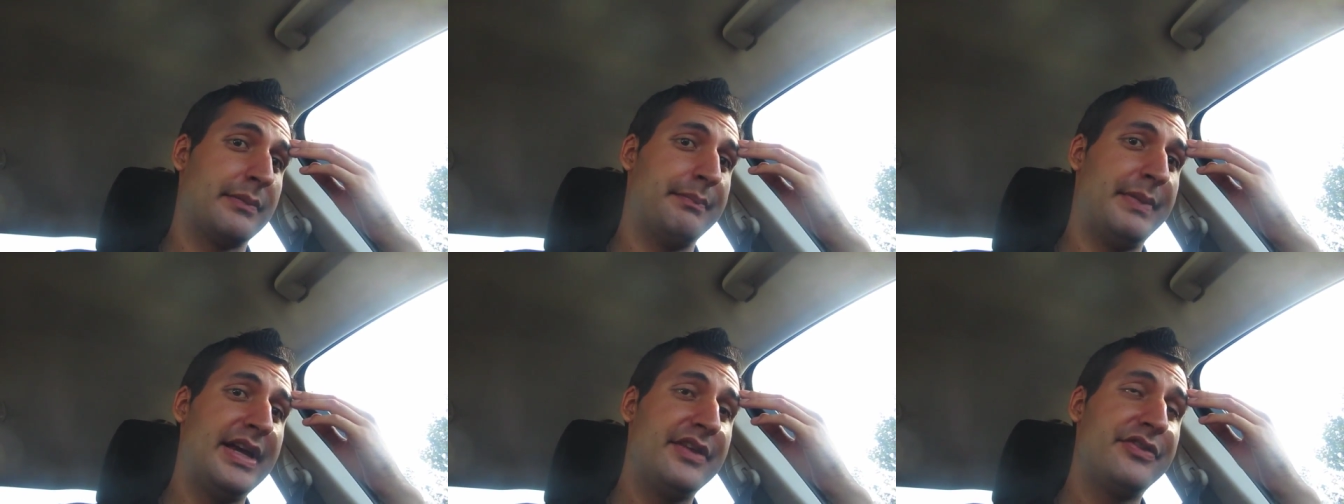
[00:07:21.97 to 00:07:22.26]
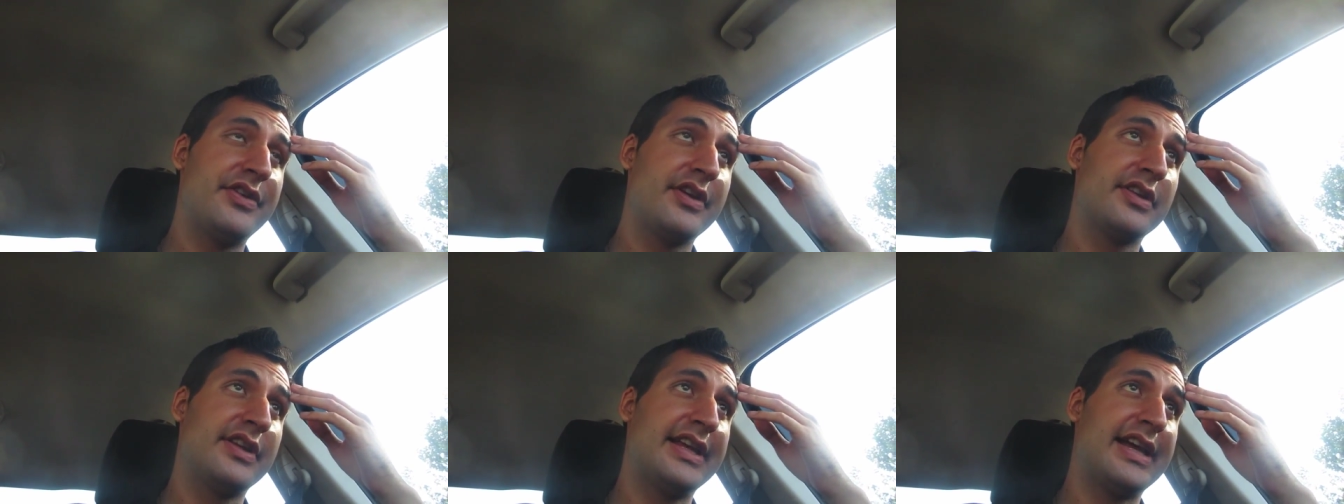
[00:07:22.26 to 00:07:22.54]

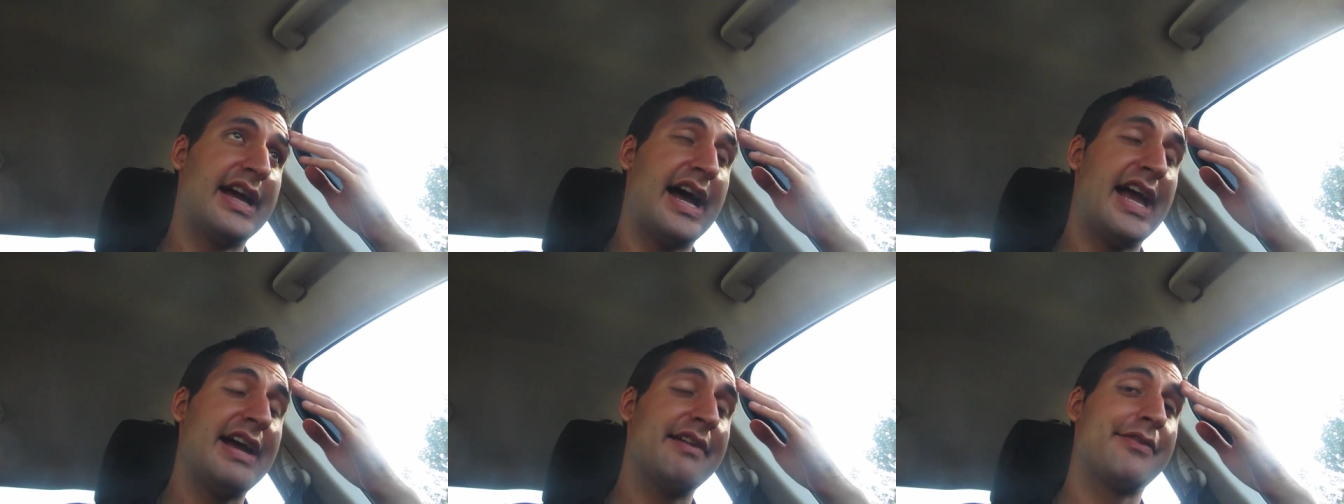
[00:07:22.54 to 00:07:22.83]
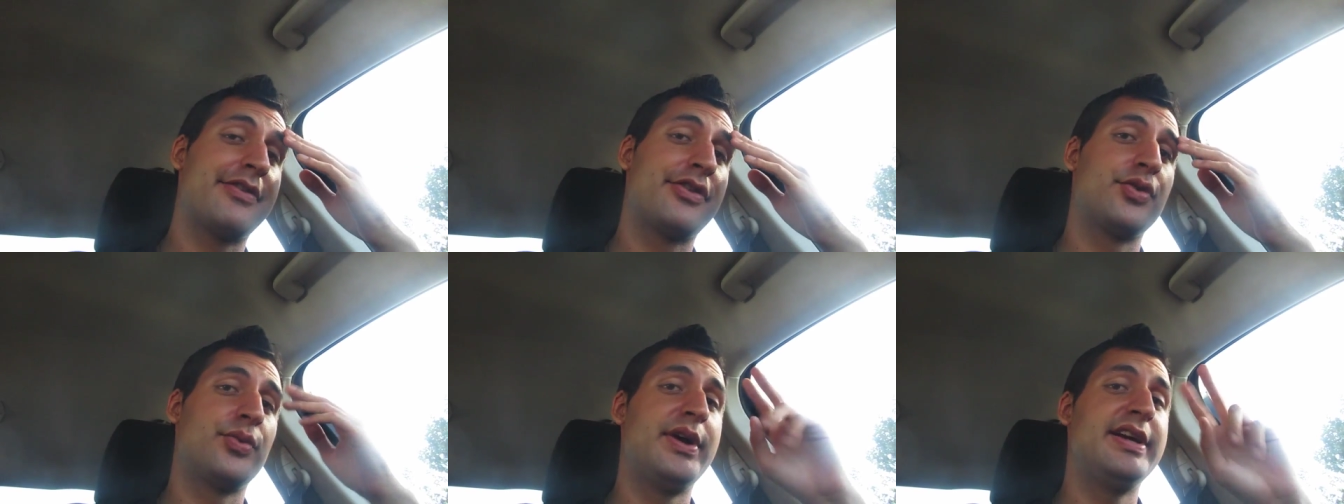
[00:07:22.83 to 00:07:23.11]
Basically, I
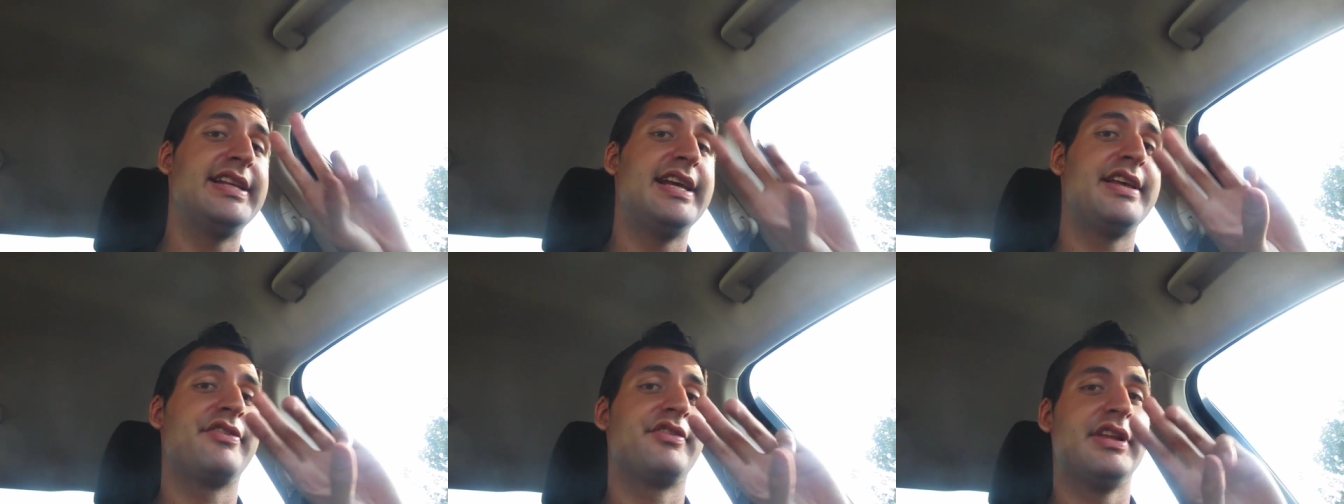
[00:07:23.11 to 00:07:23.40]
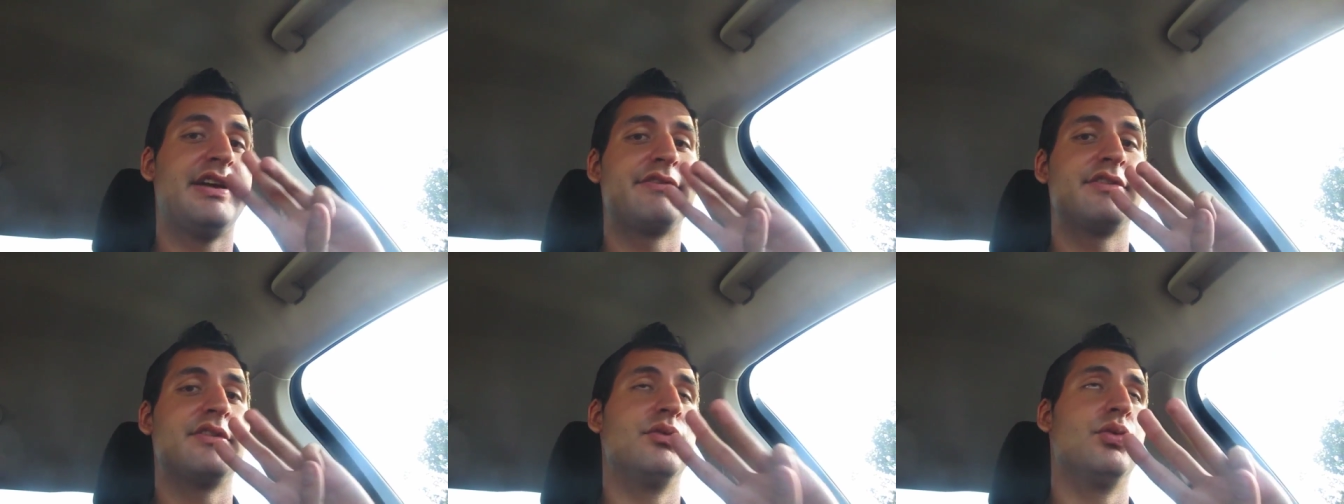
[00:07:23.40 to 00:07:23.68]
have three days
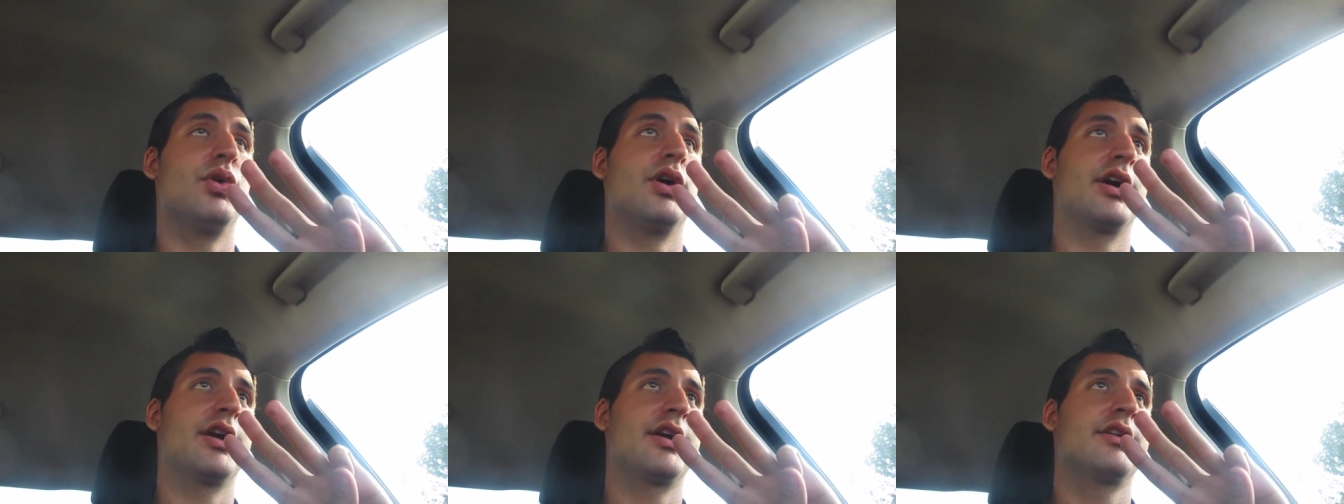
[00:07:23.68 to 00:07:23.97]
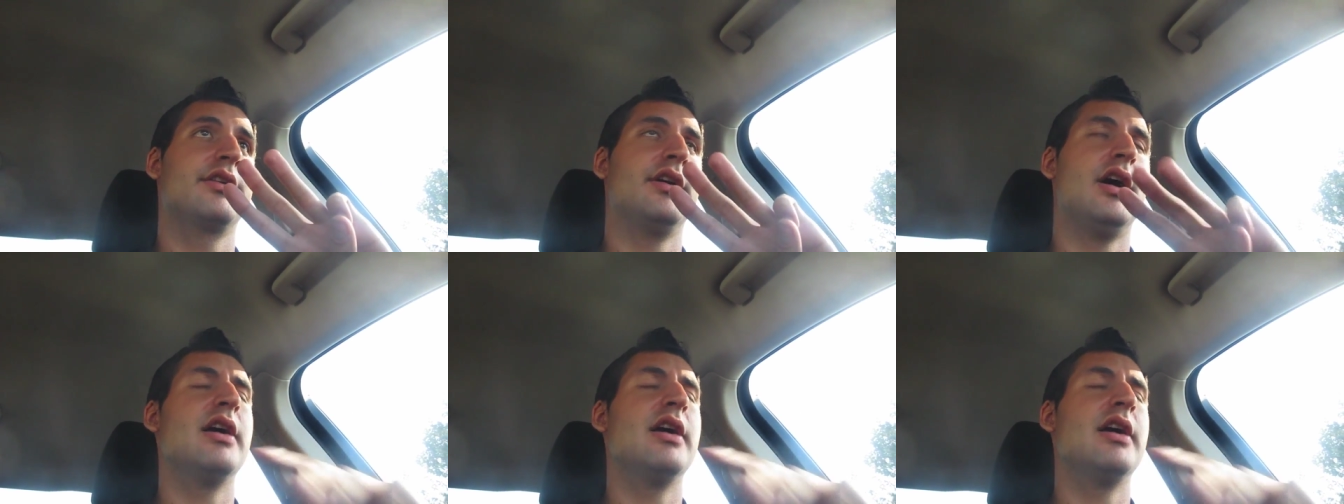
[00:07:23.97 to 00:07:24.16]
left of work,